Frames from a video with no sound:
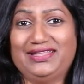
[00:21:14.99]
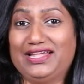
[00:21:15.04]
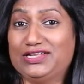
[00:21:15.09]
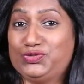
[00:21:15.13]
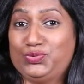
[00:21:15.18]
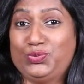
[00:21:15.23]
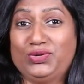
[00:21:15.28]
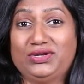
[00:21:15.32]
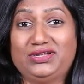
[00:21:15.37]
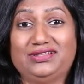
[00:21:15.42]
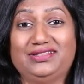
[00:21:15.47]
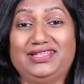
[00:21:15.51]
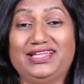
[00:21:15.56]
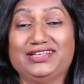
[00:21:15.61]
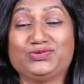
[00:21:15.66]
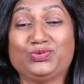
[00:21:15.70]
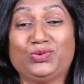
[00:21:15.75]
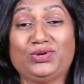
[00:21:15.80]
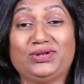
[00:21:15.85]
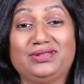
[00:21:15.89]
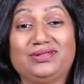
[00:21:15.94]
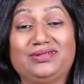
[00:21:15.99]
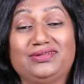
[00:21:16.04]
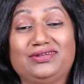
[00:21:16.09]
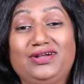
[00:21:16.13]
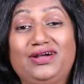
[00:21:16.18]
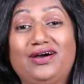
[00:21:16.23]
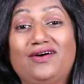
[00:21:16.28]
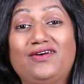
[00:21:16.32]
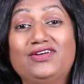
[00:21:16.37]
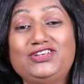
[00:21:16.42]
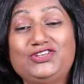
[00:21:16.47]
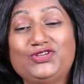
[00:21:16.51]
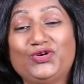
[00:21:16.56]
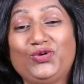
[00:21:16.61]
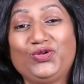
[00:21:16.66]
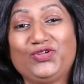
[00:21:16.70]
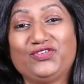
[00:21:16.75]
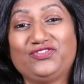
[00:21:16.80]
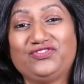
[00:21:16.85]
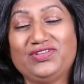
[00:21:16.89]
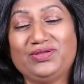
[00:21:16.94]
That's what God
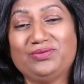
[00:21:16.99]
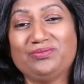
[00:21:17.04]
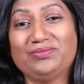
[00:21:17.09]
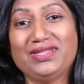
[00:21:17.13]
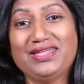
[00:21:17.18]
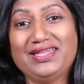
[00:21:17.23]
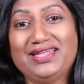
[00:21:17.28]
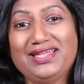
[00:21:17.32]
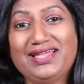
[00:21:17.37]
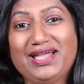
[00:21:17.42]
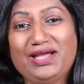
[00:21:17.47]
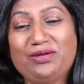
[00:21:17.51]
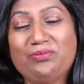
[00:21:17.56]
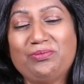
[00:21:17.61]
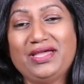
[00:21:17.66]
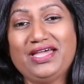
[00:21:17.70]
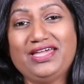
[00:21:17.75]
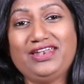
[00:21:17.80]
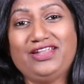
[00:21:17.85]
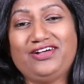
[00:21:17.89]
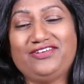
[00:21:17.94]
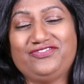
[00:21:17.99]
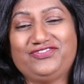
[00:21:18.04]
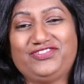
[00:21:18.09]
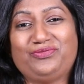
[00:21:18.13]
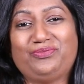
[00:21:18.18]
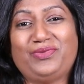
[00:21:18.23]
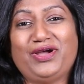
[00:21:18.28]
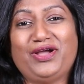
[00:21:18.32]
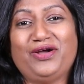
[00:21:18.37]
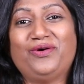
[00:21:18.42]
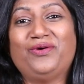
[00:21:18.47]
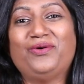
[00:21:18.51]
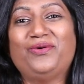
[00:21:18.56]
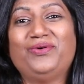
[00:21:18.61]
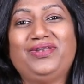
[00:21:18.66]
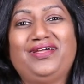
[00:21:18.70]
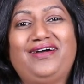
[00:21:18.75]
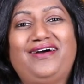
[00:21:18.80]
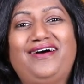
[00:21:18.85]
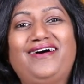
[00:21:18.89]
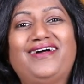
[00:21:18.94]
told of him, a man after my
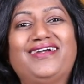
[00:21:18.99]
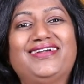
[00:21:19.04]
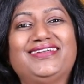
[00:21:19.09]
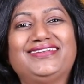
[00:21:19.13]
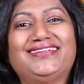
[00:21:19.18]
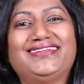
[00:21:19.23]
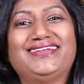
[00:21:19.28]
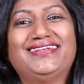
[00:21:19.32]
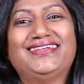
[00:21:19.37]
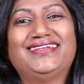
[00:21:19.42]
own heart.